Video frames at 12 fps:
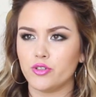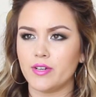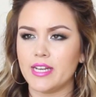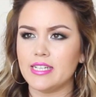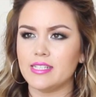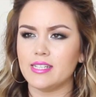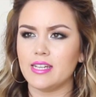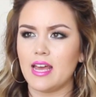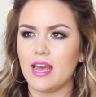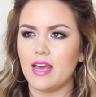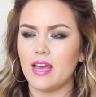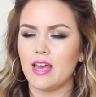treat,
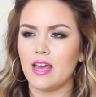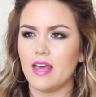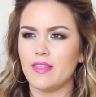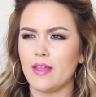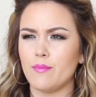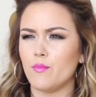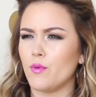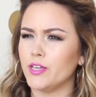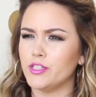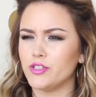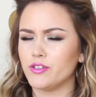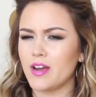and then
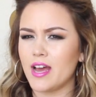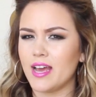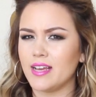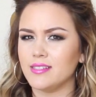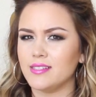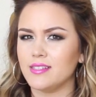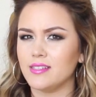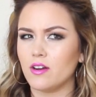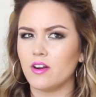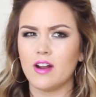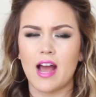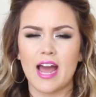moisturize
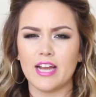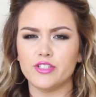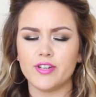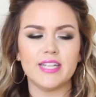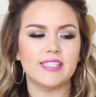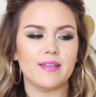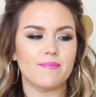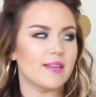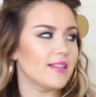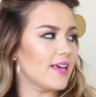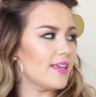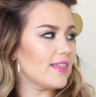or hydrate,
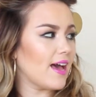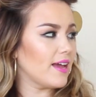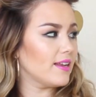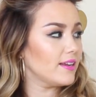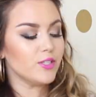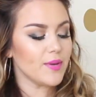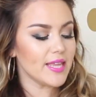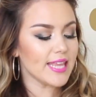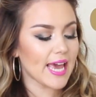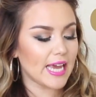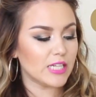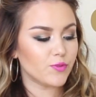something like that. So in
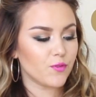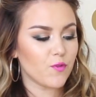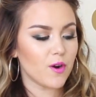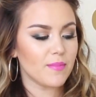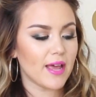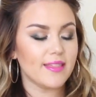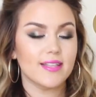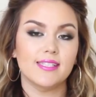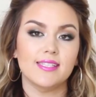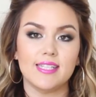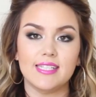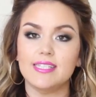the Age Reform line, this
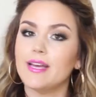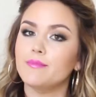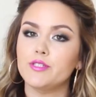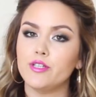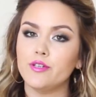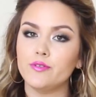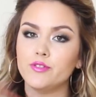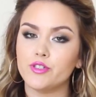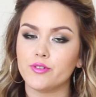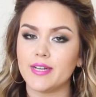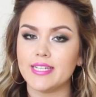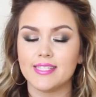is the step two
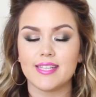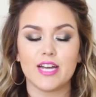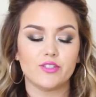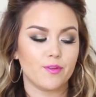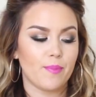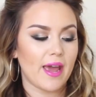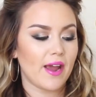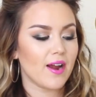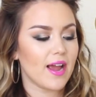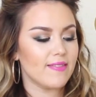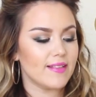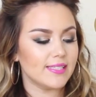treat slash
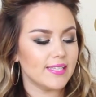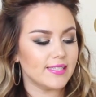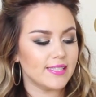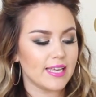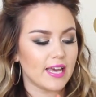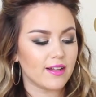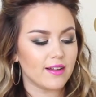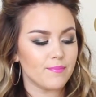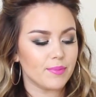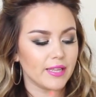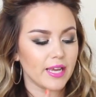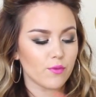repair, and this is the
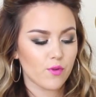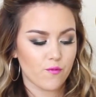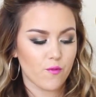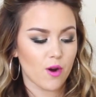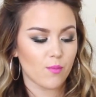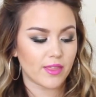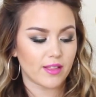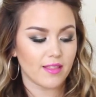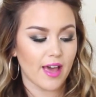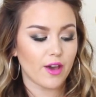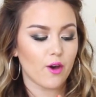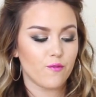Complete Reform with
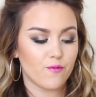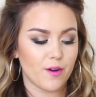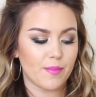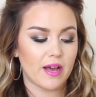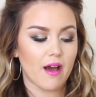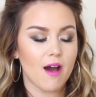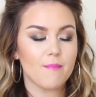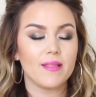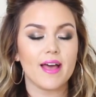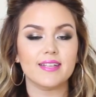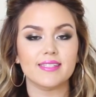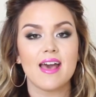Glycofirming
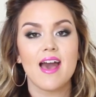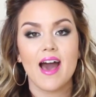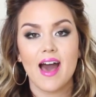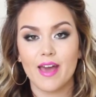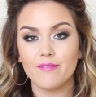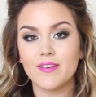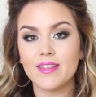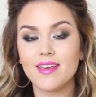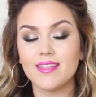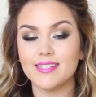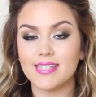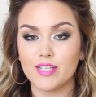Complex. I feel
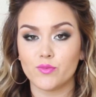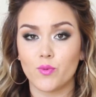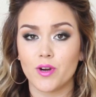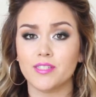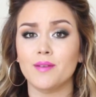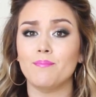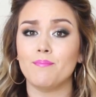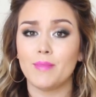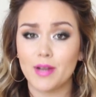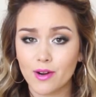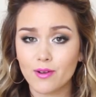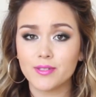like this has worked
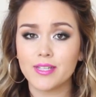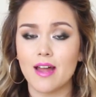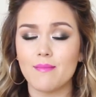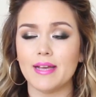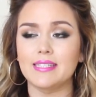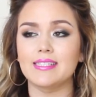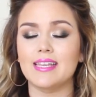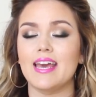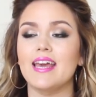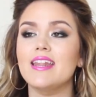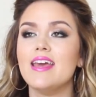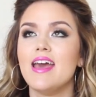miracles on my
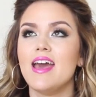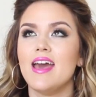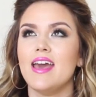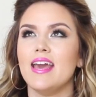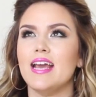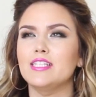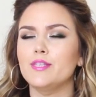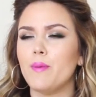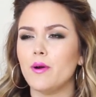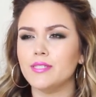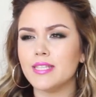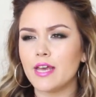skin. It's
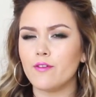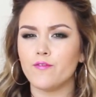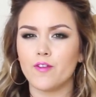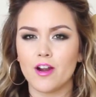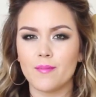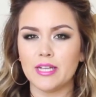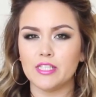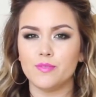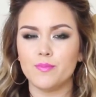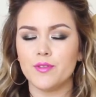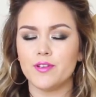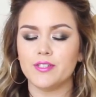supposed to like firm and
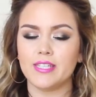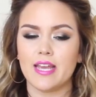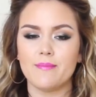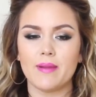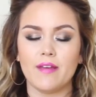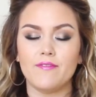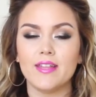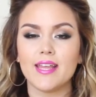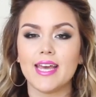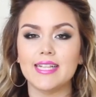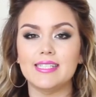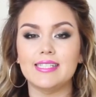smooth your skin, but I feel
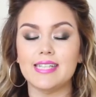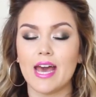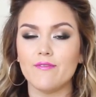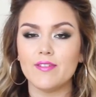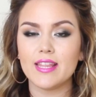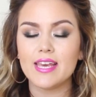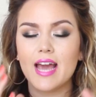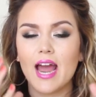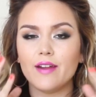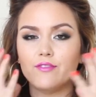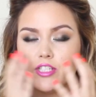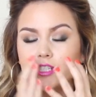like it's definitely
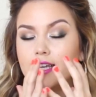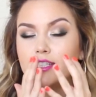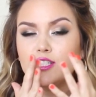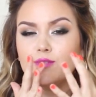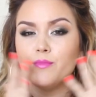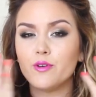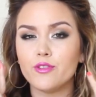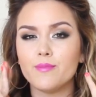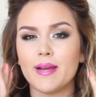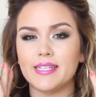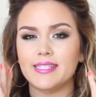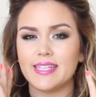kind of just like smoothed
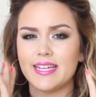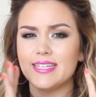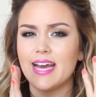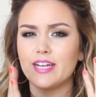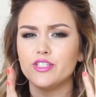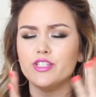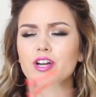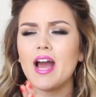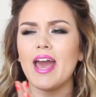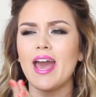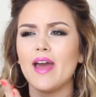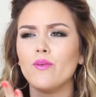my skin texture.
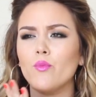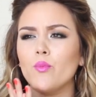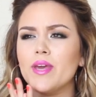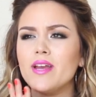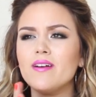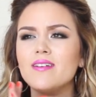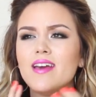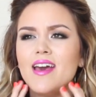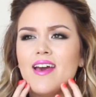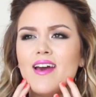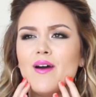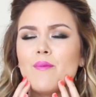I had weird
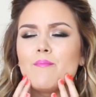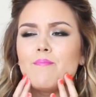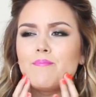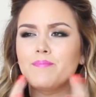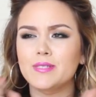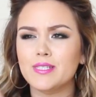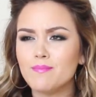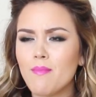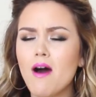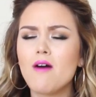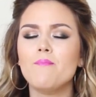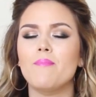
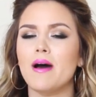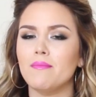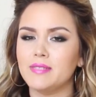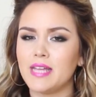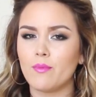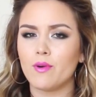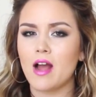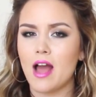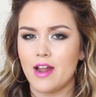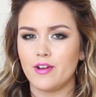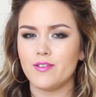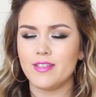small bumps that were
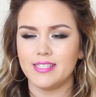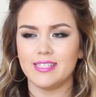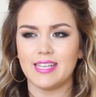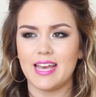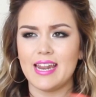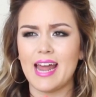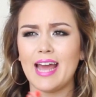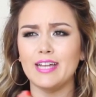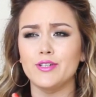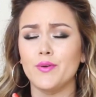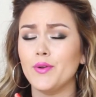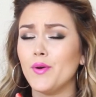under the skin. I
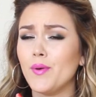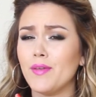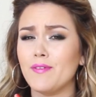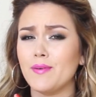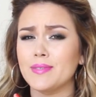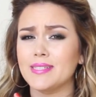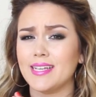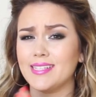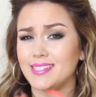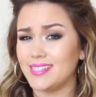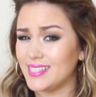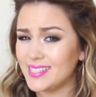don't know if it was like
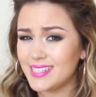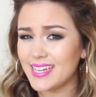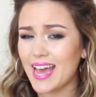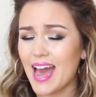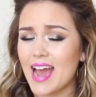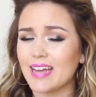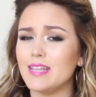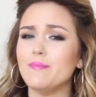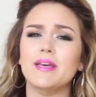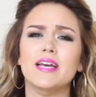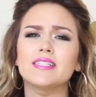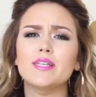cystic acne
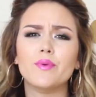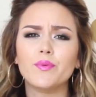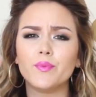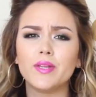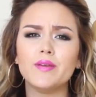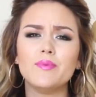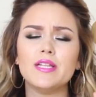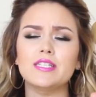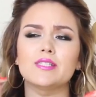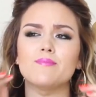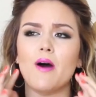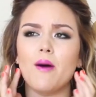because they were really, really
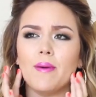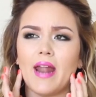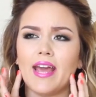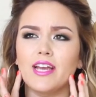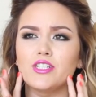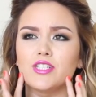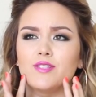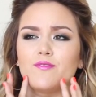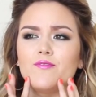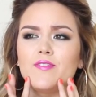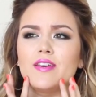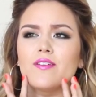small, but I could just
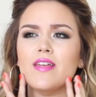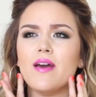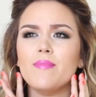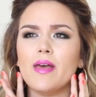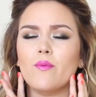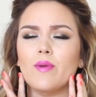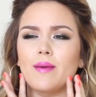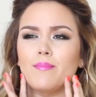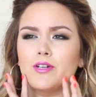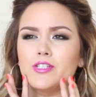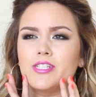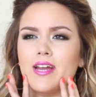feel them like when I
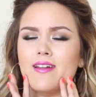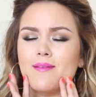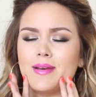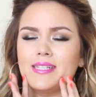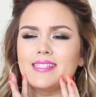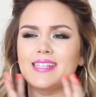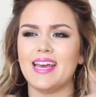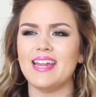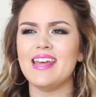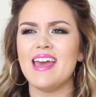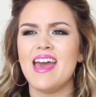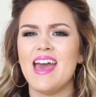pushed down on my skin.